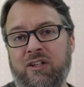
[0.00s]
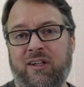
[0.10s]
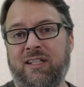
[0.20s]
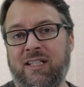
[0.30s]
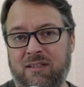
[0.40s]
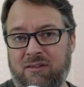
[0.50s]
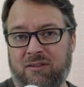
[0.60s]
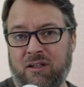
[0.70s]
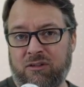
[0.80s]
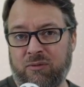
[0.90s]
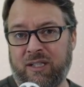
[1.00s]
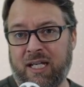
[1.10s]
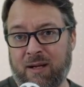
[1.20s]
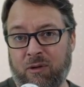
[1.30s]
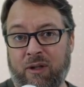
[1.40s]
you're going to need to start doing
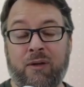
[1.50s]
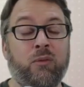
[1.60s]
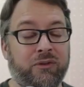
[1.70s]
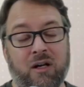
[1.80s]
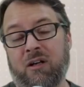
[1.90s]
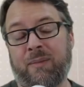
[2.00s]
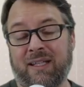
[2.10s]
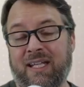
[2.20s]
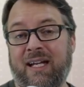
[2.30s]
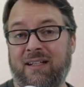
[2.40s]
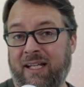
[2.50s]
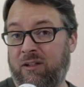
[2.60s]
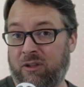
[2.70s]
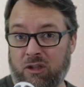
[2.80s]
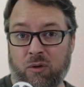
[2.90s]
YAML, and we'll talk about that
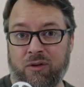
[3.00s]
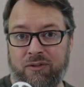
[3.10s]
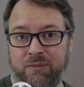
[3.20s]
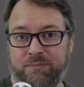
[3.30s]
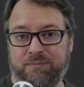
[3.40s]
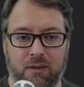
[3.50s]
later in the course.